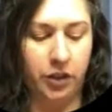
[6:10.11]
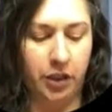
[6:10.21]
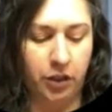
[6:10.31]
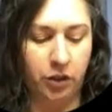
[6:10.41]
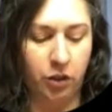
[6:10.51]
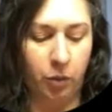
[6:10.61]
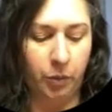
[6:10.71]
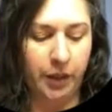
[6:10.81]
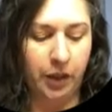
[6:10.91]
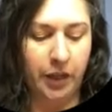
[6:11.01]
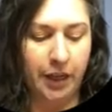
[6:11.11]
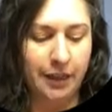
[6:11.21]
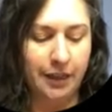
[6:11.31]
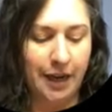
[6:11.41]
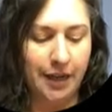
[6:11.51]
And so when we look at
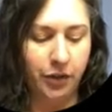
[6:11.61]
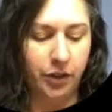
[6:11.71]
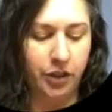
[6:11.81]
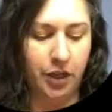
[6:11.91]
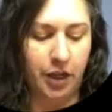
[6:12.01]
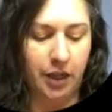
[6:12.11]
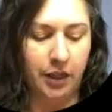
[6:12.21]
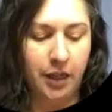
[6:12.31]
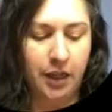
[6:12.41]
nitrogen,